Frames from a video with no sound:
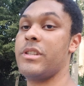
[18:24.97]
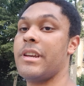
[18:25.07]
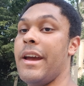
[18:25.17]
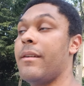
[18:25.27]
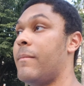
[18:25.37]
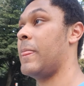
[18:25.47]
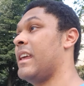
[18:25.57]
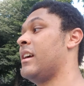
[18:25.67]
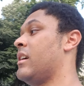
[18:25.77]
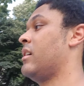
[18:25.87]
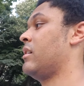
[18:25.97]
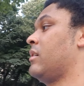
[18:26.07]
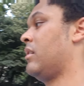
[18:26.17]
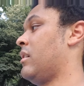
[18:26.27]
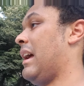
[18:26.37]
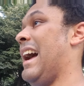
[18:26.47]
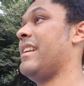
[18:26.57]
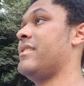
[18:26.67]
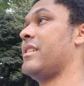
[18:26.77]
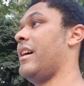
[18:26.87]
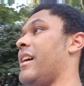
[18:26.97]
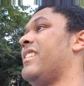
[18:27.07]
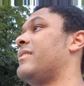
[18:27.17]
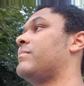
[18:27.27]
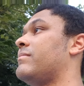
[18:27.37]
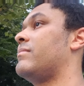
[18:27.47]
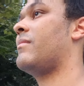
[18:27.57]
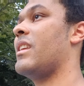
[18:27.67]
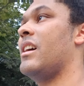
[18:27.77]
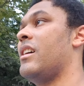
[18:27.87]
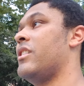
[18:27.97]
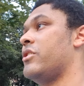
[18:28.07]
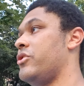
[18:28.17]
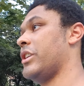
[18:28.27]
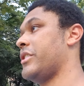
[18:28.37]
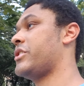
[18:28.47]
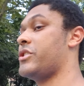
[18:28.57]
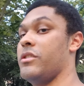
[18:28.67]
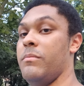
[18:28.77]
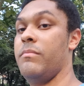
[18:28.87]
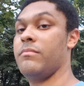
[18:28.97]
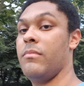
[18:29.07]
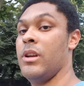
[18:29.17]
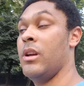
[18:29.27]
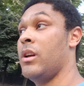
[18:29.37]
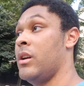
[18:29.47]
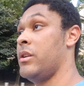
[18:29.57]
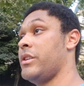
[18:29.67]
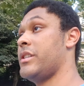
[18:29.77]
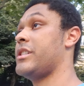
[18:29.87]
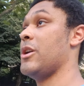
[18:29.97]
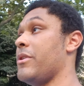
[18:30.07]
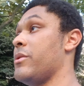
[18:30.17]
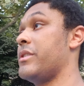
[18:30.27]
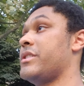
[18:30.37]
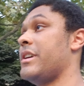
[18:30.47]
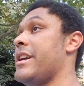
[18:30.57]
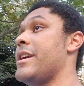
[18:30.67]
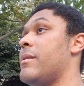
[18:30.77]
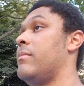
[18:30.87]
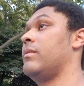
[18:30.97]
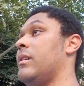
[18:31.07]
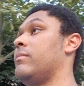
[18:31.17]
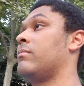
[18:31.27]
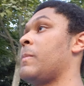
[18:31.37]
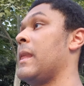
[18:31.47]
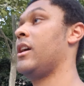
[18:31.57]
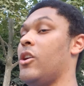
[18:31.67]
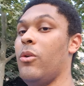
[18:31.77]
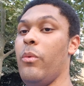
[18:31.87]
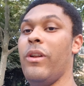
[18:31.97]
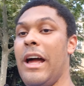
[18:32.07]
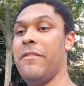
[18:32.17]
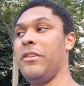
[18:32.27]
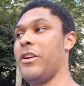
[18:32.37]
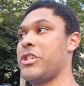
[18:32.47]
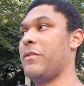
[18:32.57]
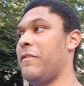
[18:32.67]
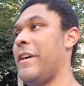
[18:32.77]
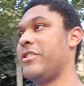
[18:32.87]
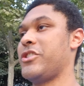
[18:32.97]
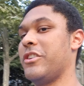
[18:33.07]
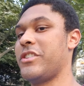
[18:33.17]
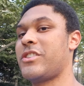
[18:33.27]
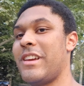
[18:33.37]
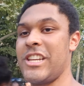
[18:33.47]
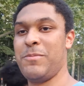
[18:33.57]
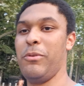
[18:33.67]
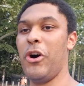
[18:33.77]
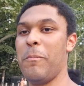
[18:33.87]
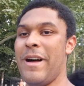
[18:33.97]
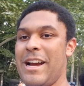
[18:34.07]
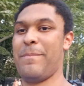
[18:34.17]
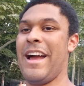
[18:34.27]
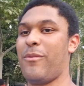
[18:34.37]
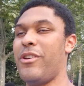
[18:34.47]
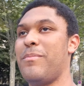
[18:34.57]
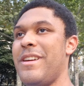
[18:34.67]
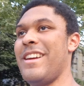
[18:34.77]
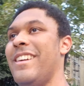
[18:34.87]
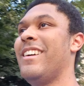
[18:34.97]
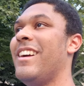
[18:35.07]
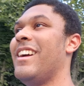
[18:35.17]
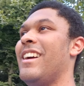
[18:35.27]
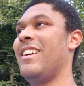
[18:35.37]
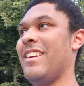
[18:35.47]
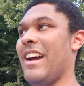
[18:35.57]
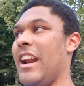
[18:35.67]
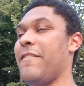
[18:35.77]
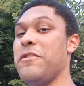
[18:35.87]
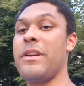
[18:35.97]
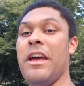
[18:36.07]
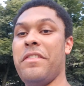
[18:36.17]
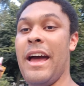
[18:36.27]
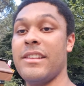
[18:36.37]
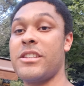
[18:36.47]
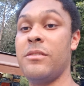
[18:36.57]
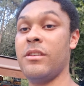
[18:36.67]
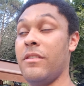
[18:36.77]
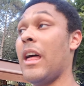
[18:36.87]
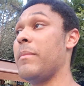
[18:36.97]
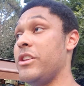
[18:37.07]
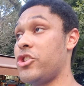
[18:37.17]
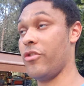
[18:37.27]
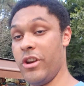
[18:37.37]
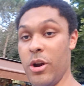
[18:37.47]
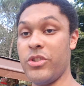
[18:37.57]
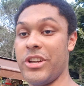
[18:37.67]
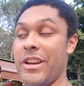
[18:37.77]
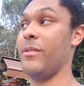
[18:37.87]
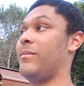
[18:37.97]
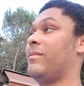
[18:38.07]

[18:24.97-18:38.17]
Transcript: say, and uh, just just see what you can see. We'll have lots of adventures. Explore backpack with me. And if you get that, that means you're an OG.